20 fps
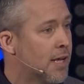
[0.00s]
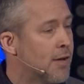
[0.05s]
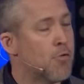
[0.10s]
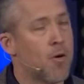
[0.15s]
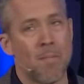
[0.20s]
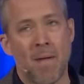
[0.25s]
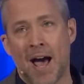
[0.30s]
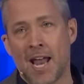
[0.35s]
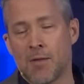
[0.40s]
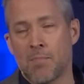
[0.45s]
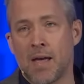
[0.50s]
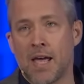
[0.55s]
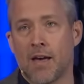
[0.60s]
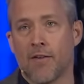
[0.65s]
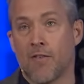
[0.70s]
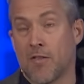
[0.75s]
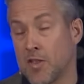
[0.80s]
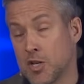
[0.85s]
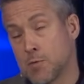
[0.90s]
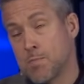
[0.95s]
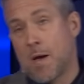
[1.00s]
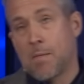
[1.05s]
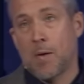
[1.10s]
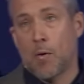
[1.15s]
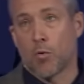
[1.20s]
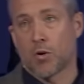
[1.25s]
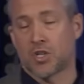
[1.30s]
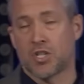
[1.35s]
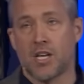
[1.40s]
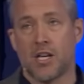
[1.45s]
He reminded me of, and this may
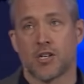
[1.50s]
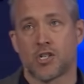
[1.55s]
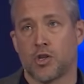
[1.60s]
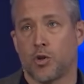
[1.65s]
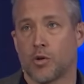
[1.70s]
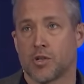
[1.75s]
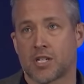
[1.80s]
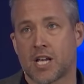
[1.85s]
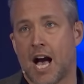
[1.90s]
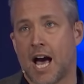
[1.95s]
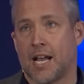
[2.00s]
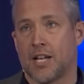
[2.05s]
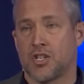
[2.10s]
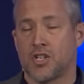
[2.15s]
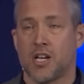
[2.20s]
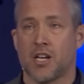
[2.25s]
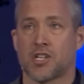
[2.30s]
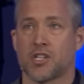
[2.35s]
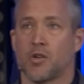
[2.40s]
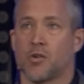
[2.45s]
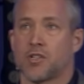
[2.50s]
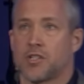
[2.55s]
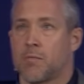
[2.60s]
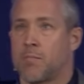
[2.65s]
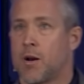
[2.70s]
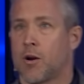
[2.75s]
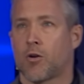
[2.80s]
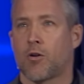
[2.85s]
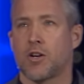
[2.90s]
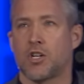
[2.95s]
be where C.S. Lewis got it. C.S. Lewis
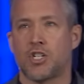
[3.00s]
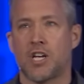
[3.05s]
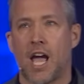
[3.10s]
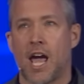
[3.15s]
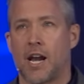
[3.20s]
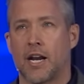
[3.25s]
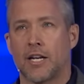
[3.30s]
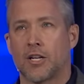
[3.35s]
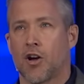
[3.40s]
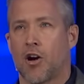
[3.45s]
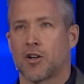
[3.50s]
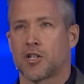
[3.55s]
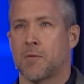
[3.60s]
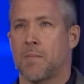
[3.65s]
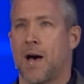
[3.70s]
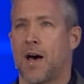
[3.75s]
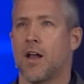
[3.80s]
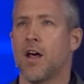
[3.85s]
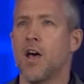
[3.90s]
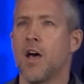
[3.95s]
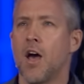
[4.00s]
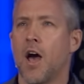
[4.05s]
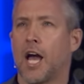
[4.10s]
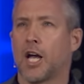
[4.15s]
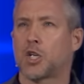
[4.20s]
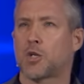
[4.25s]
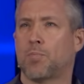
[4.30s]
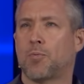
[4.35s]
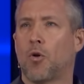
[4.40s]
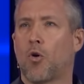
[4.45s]
a Mere Christianity talks about
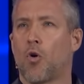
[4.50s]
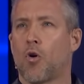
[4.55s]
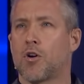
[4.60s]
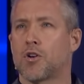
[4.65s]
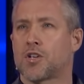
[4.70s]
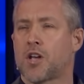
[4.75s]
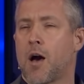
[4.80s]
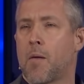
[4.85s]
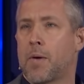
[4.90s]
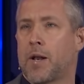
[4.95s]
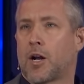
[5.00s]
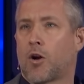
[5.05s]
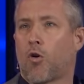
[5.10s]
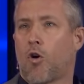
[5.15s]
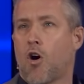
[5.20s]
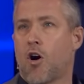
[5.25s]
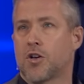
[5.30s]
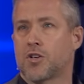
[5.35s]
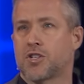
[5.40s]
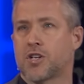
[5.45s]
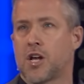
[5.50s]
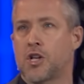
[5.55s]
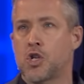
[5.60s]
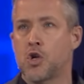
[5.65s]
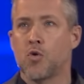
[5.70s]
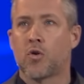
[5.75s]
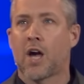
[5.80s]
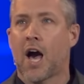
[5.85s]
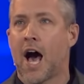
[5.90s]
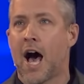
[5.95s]
explorers coming across a
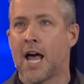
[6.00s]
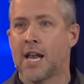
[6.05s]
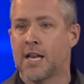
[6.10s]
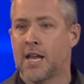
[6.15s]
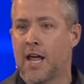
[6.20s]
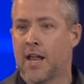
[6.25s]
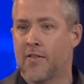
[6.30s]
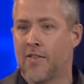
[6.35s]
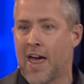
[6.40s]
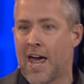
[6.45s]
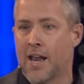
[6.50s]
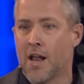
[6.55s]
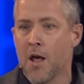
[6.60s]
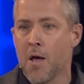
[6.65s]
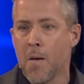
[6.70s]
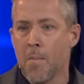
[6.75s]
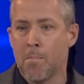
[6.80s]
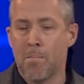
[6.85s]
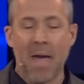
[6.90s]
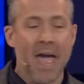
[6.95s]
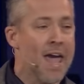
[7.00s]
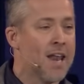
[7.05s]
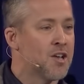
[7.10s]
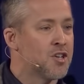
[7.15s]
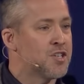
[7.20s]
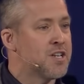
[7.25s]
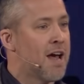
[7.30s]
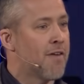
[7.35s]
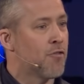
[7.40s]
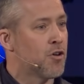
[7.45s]
new continent that man
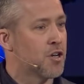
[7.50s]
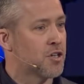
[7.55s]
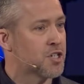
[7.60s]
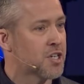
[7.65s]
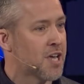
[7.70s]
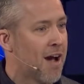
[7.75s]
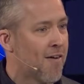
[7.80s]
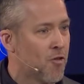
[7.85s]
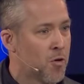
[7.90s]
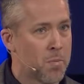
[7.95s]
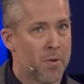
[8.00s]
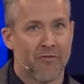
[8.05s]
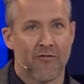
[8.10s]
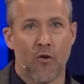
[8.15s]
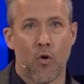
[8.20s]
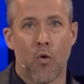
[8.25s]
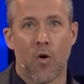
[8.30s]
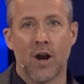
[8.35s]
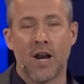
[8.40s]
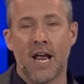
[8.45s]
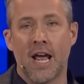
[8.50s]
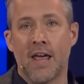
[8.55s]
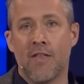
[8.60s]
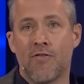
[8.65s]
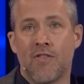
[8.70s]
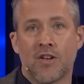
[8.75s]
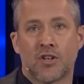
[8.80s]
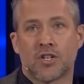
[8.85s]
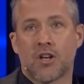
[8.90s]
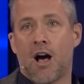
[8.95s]
has never discovered before. And
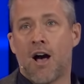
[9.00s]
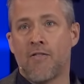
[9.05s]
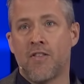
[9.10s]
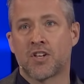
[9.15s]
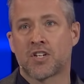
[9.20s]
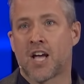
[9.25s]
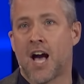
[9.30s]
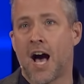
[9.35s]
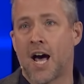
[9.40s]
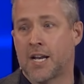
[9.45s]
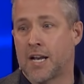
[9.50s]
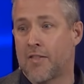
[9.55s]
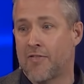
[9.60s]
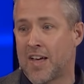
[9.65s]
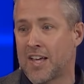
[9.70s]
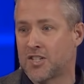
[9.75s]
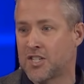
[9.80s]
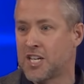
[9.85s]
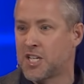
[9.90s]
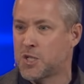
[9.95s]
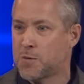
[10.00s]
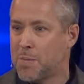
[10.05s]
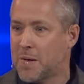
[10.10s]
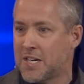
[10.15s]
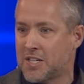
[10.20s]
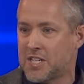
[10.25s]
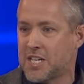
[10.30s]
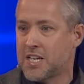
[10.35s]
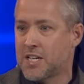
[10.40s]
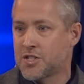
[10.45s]
in this, on this continent, they see
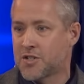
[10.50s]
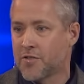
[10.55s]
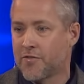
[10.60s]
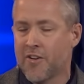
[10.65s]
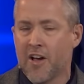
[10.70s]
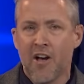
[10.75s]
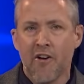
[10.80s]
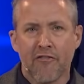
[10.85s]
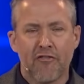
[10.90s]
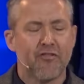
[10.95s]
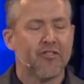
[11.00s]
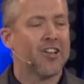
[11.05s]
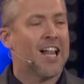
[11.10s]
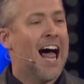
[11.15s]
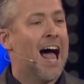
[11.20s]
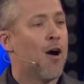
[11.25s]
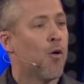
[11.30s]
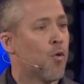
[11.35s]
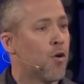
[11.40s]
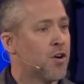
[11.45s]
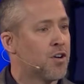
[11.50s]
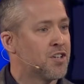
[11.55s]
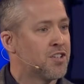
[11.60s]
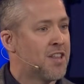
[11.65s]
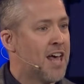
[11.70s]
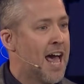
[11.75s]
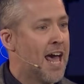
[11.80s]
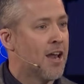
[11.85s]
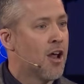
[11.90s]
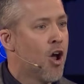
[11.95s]
species of flowers
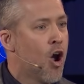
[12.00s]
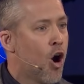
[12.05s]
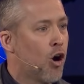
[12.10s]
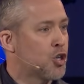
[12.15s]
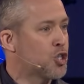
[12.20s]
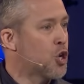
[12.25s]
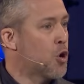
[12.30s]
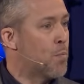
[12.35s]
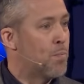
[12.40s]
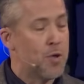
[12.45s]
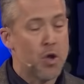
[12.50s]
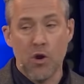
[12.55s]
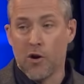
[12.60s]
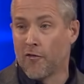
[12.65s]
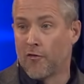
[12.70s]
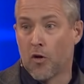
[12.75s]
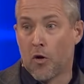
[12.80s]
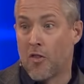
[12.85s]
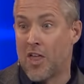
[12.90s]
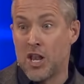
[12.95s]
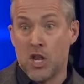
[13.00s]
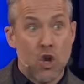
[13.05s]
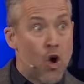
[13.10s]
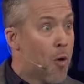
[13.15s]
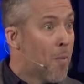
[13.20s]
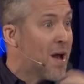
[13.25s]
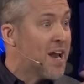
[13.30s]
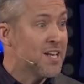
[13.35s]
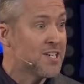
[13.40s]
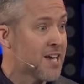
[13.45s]
that are so beautiful that
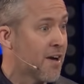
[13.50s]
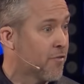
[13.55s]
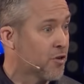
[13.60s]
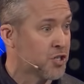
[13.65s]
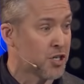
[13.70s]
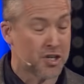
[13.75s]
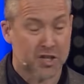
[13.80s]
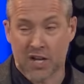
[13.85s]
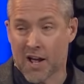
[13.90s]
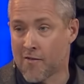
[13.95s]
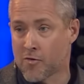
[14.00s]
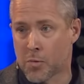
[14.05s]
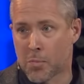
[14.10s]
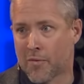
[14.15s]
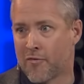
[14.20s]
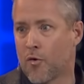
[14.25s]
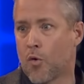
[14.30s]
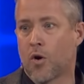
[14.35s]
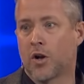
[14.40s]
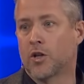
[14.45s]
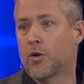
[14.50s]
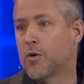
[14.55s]
nobody's ever discovered before.